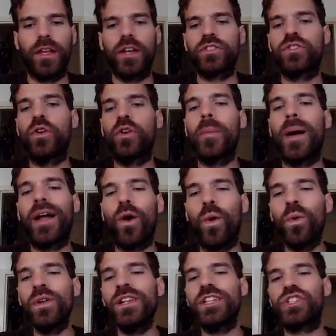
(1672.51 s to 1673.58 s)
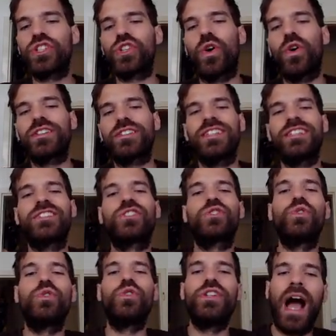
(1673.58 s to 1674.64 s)
So my only choice is
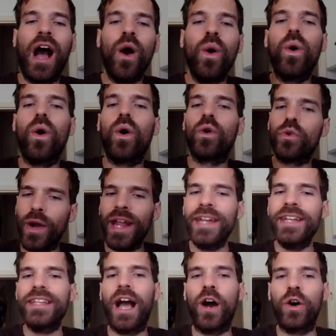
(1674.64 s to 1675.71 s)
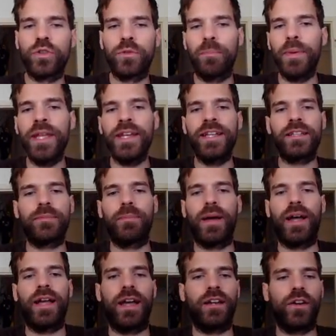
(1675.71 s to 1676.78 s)
to now already outbid it
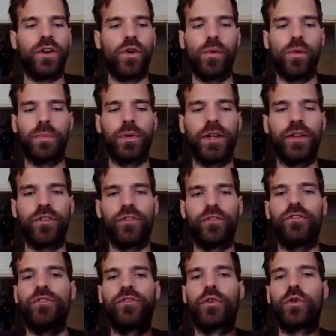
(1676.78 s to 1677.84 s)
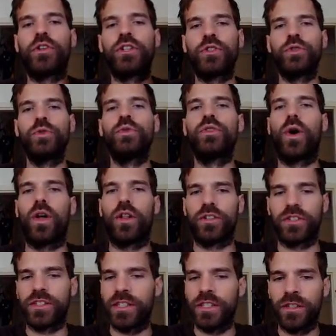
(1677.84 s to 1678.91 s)
by, I don't know, putting
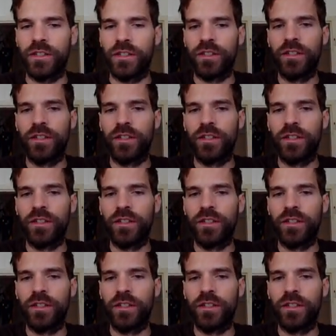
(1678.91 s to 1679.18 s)
$42 here.